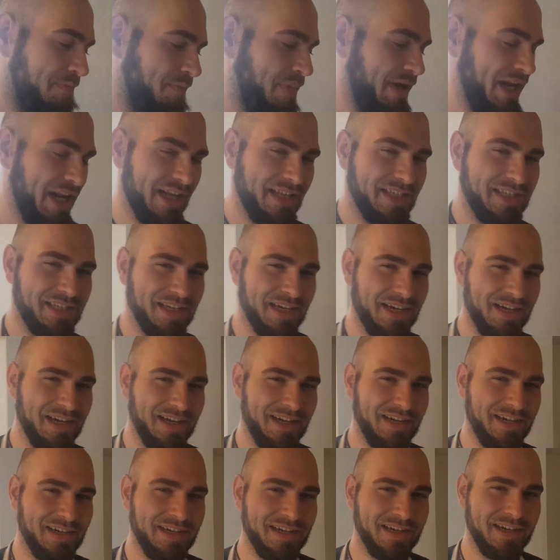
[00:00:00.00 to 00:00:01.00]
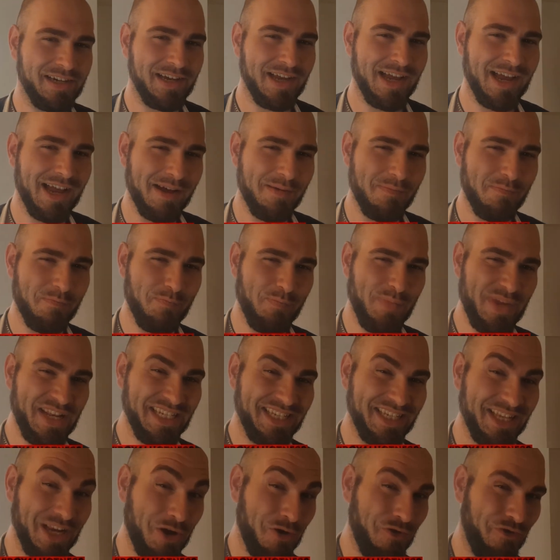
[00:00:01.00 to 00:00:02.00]
but it's a uh,
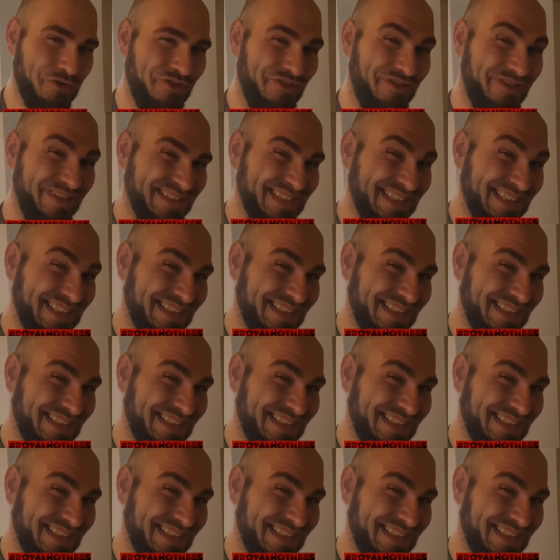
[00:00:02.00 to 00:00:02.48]
mince loaf.